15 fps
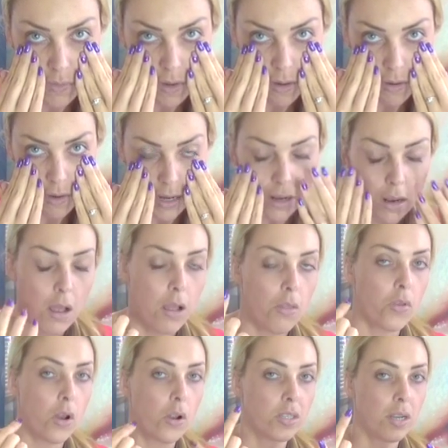find
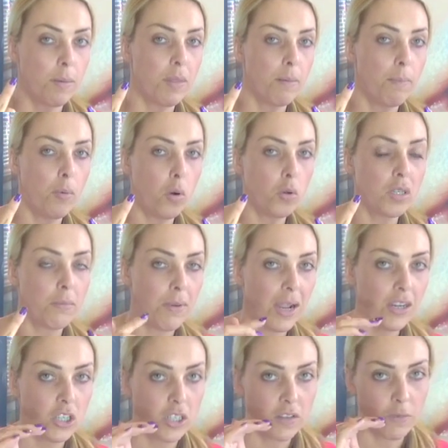that some of the bottom
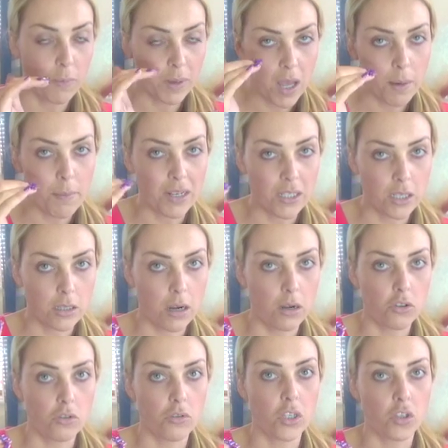lashes have become
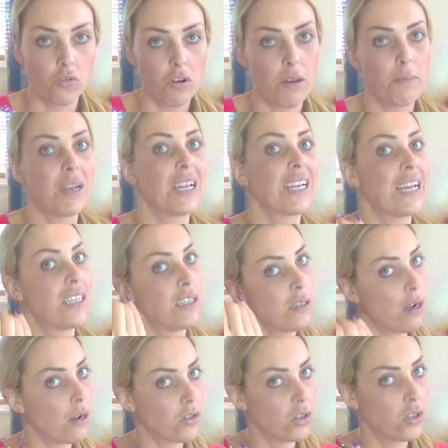unstuck during the treatment and get
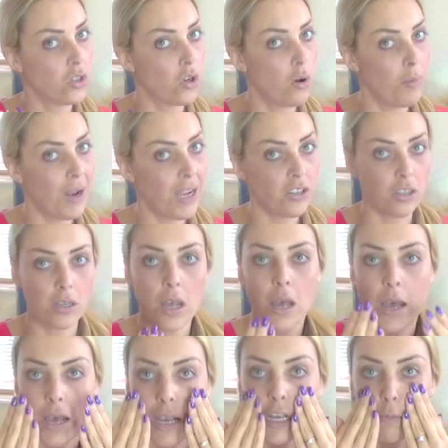stuck to the top lashes,
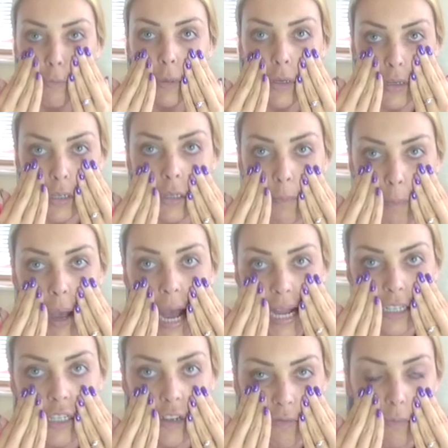it's because the
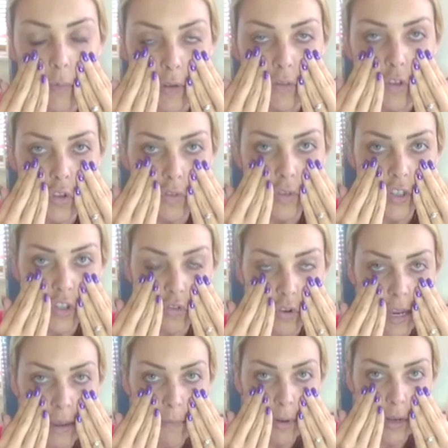pads have moved during the
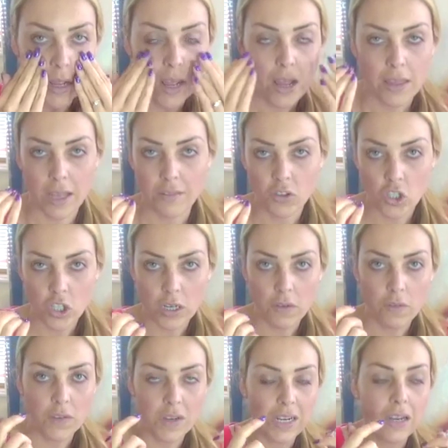treatment, they've
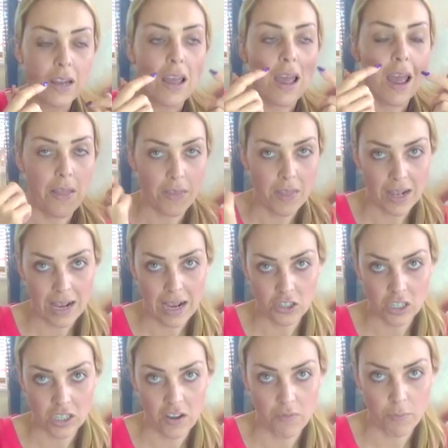shifted and the
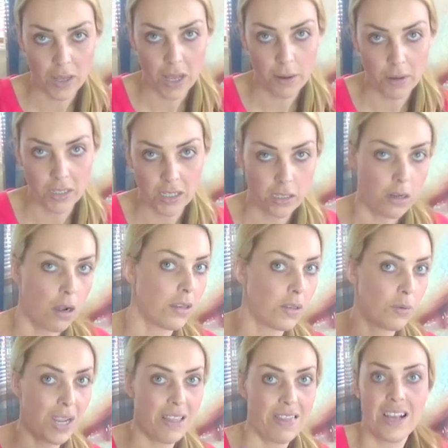lashes have become unstuck.
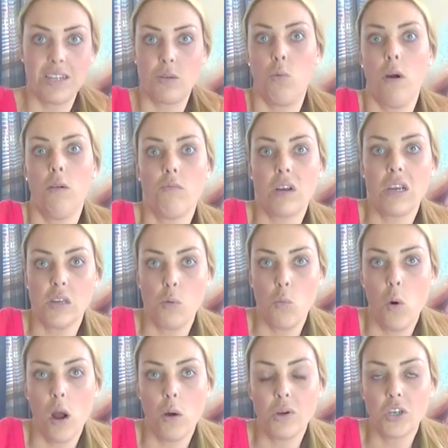So again, that's one
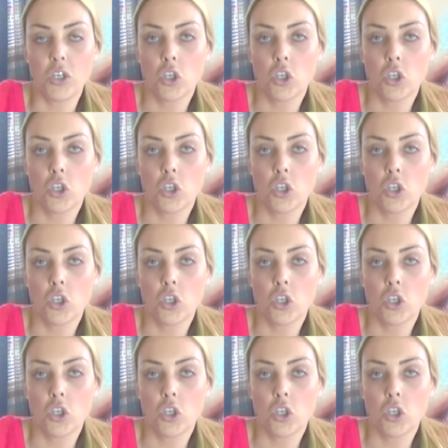reason why we